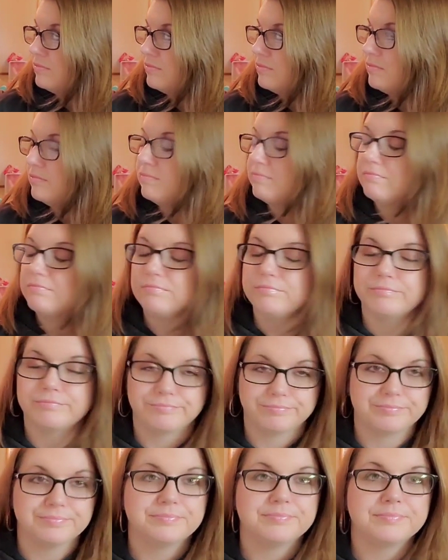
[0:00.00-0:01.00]

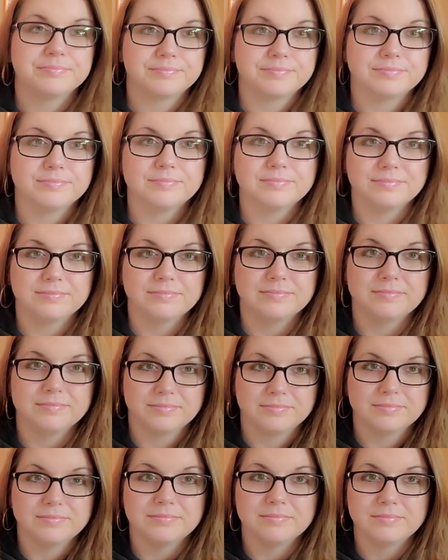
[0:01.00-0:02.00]

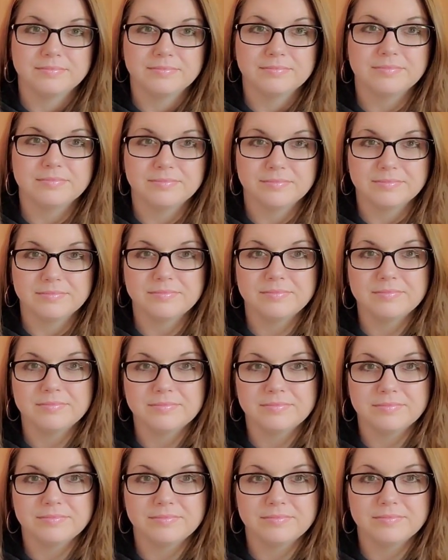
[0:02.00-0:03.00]

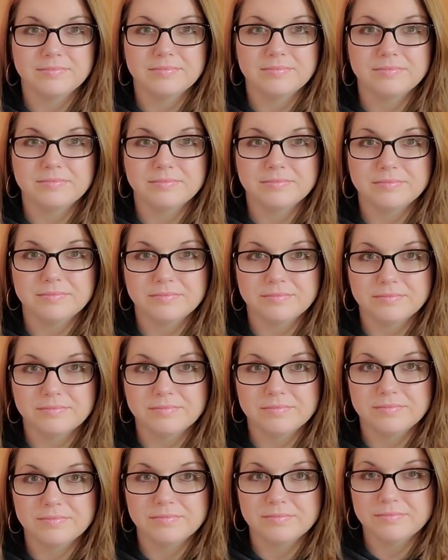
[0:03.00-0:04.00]

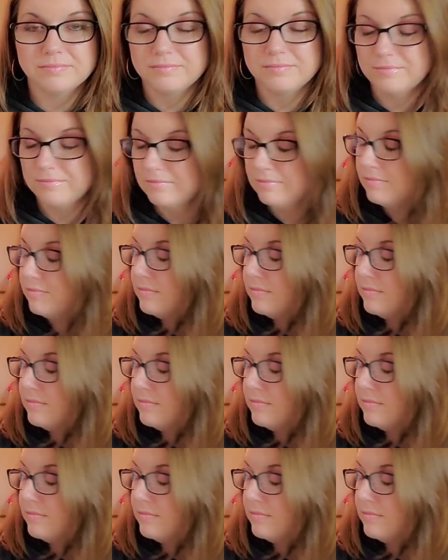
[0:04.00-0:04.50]
No words are spoken by the person on screen.